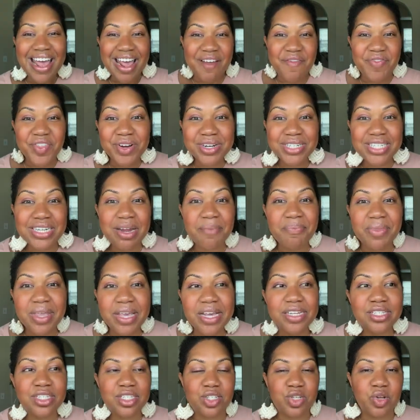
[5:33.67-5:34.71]
If there's
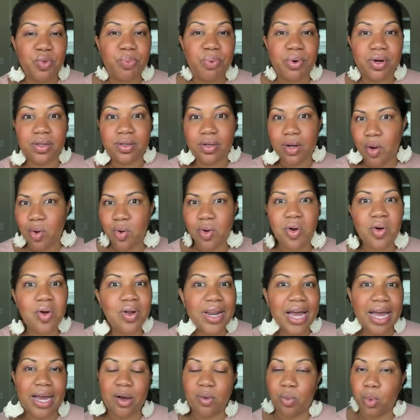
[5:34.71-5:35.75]
something super
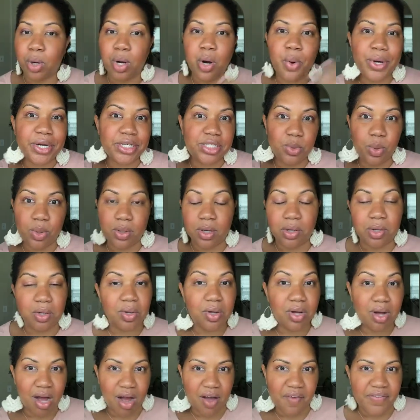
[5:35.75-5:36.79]
local, like we're going to a
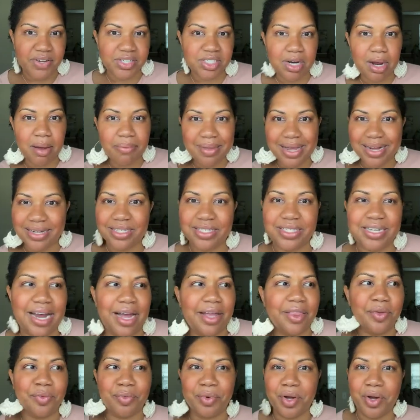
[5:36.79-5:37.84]
local coffee shop that's
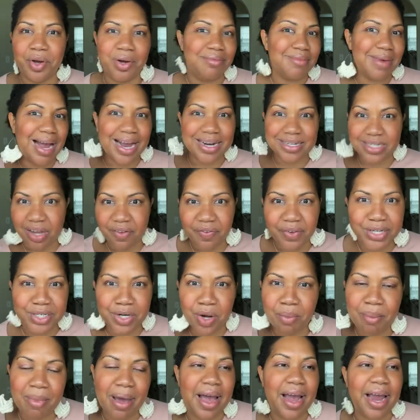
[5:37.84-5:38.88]
down the road, I definitely
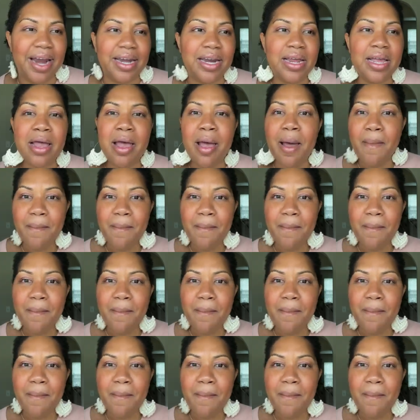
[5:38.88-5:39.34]
don't mind